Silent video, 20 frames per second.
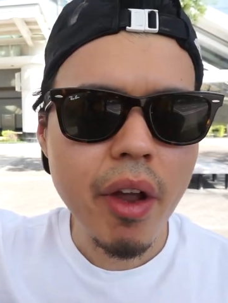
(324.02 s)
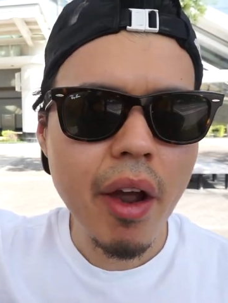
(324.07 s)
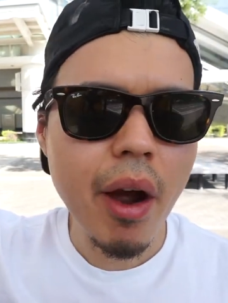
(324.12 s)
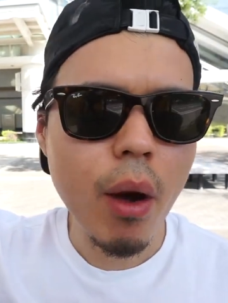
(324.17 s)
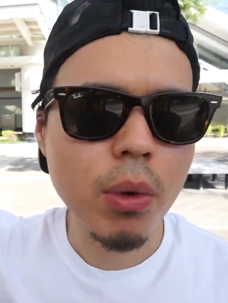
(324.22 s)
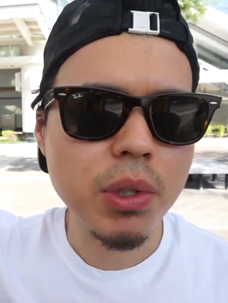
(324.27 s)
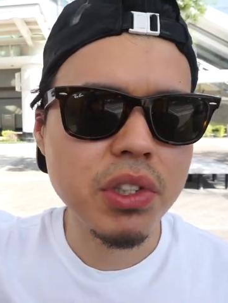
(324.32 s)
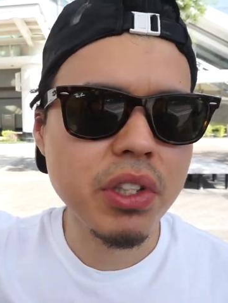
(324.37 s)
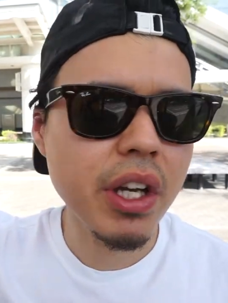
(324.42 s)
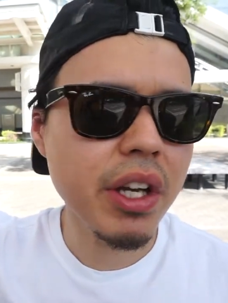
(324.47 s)

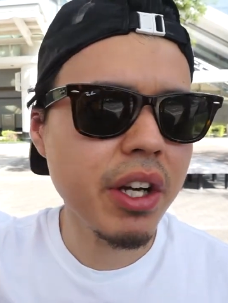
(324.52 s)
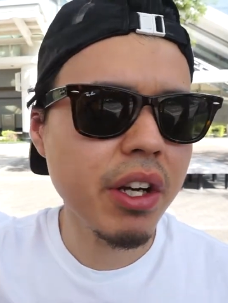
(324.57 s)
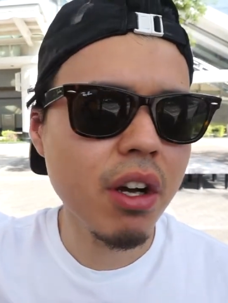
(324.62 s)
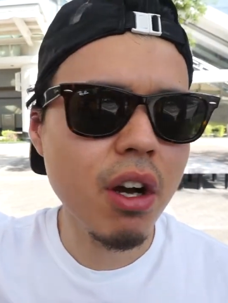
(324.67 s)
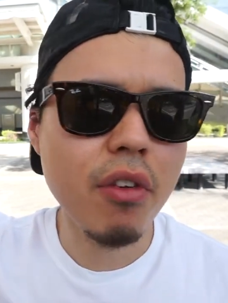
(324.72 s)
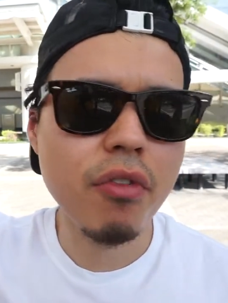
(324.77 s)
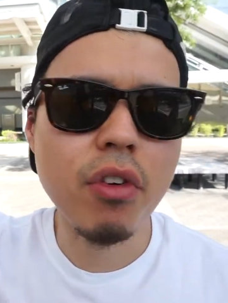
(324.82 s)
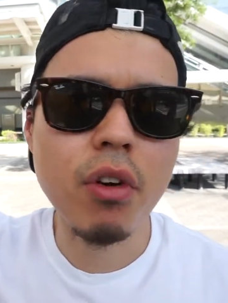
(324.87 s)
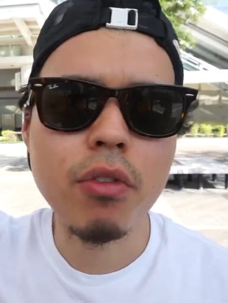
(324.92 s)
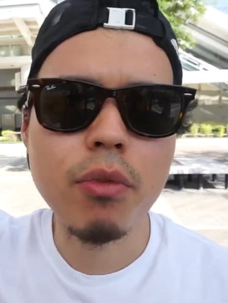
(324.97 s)
I was getting
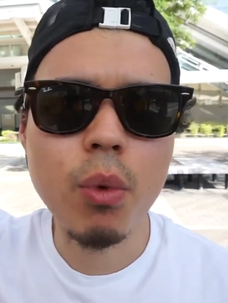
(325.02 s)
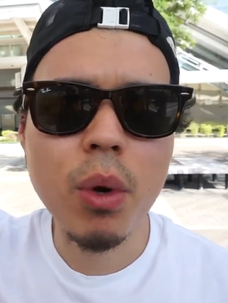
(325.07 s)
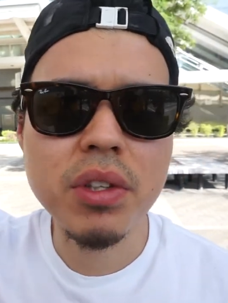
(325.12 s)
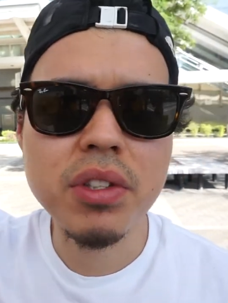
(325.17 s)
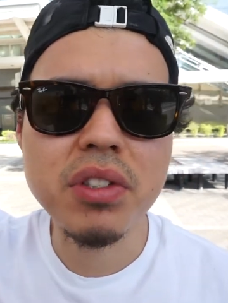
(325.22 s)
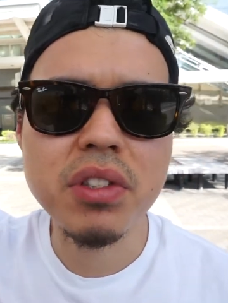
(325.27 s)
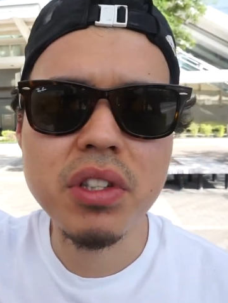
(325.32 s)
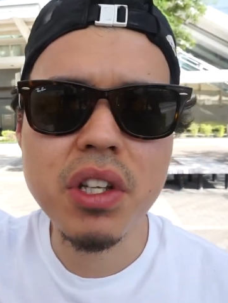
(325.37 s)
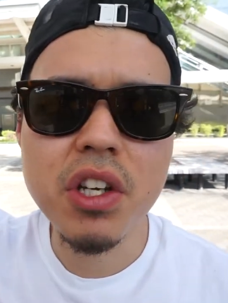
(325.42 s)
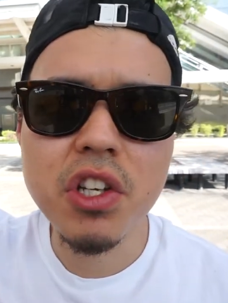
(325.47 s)
off of one
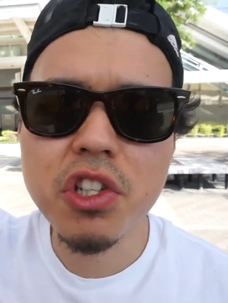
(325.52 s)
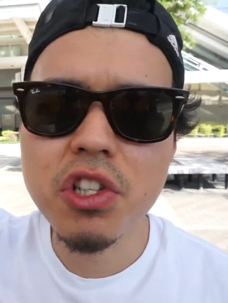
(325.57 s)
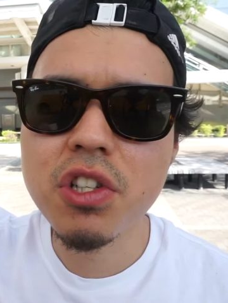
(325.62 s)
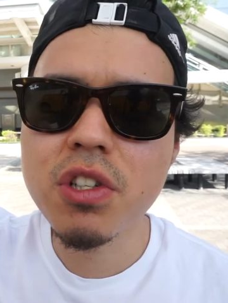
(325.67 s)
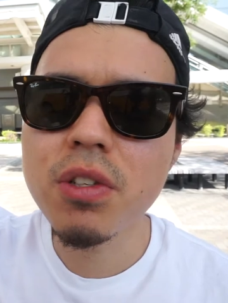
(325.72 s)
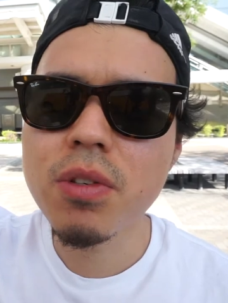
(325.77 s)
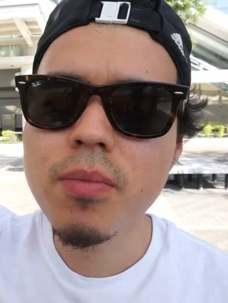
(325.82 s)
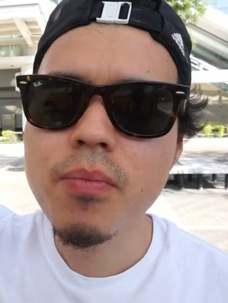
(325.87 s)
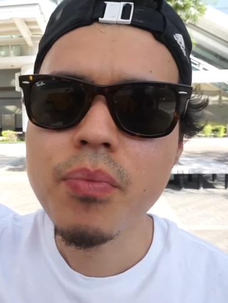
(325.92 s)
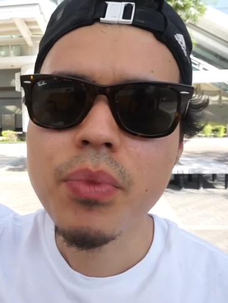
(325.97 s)
station,